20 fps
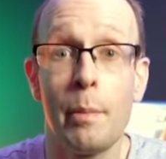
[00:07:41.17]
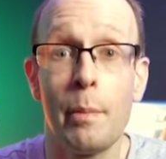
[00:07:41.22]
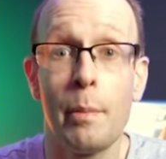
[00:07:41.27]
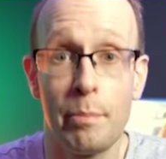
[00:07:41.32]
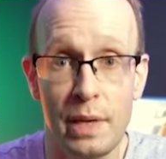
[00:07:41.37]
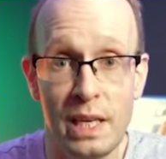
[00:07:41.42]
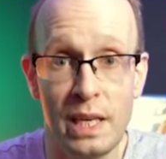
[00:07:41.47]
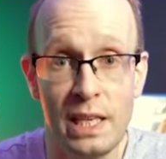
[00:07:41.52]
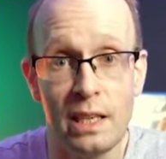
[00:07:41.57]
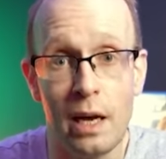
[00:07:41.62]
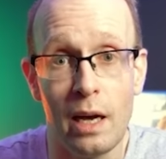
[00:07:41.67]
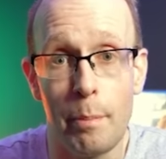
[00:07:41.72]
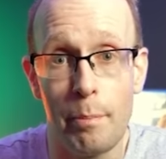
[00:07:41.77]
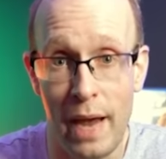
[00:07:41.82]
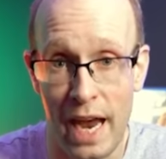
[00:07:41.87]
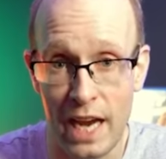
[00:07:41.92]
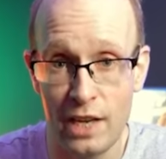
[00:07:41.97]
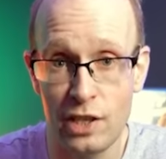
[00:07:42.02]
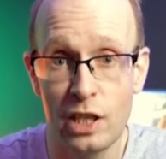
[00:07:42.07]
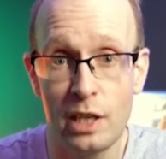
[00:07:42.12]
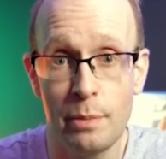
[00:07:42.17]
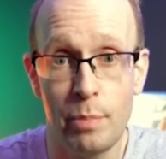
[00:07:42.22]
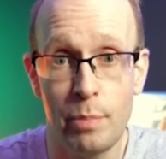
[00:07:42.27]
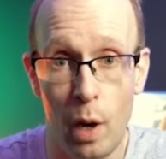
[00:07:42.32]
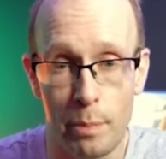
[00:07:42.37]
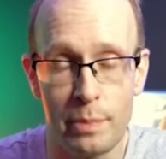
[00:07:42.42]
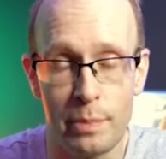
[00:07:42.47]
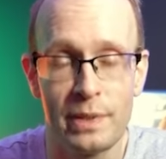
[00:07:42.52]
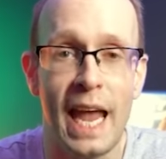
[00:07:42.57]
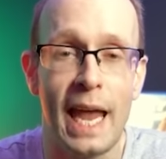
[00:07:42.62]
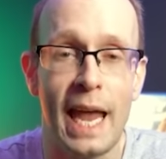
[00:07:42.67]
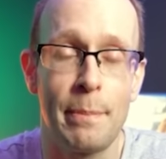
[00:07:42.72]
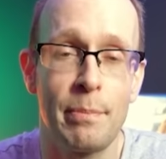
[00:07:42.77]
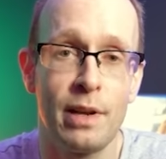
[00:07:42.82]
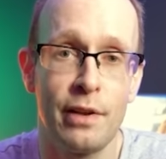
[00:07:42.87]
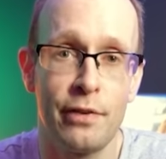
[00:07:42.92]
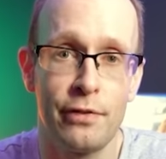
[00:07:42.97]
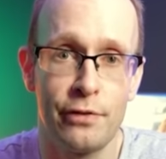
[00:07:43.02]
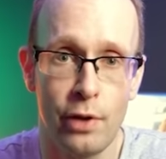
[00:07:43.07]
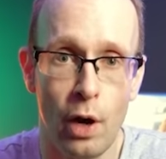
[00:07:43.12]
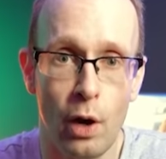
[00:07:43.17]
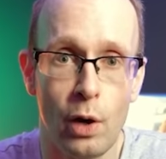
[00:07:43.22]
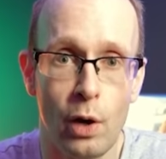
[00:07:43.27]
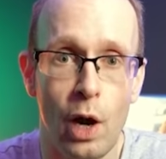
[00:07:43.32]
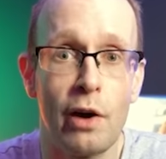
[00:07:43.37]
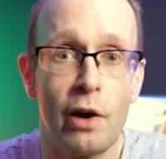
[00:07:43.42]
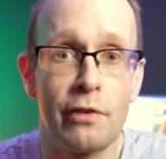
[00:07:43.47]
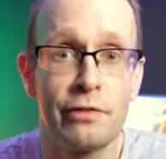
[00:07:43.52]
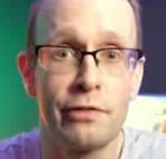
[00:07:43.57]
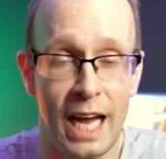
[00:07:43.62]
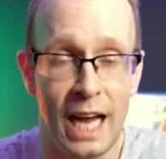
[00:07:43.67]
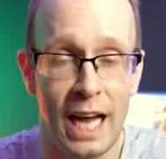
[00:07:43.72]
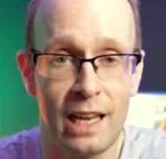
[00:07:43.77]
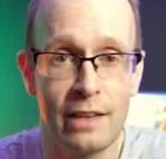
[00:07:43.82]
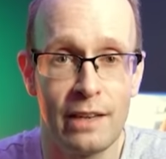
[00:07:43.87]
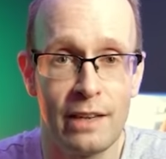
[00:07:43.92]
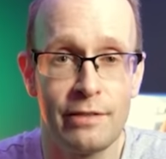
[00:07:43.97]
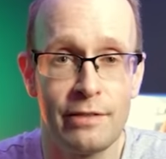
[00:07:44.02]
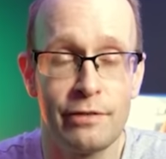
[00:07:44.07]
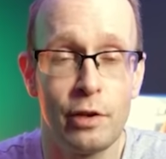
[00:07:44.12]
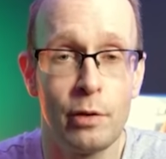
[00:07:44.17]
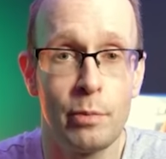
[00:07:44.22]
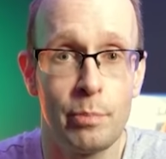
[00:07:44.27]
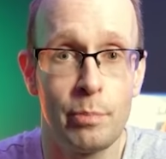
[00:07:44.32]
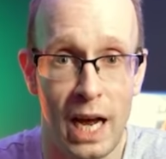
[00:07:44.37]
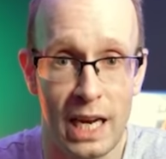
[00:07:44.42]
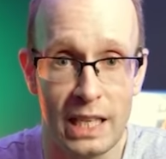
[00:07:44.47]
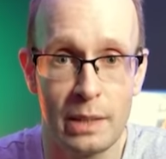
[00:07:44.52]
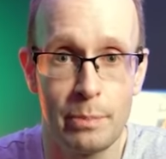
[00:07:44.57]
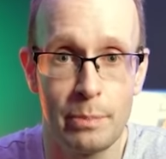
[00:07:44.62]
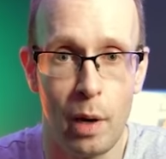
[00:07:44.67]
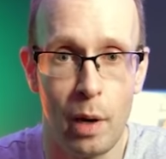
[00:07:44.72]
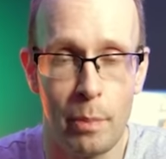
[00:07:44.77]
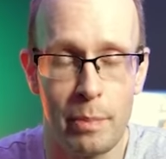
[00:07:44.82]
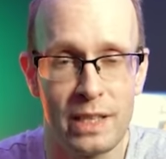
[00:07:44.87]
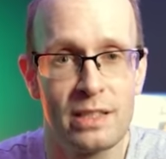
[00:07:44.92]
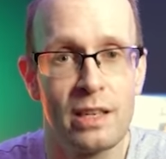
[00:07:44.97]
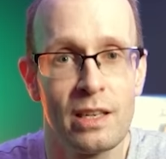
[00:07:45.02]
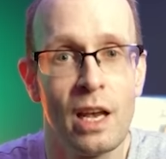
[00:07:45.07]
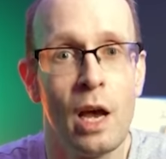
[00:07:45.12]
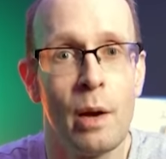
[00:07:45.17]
Peter passionately popped a plethora of colorful party poppers,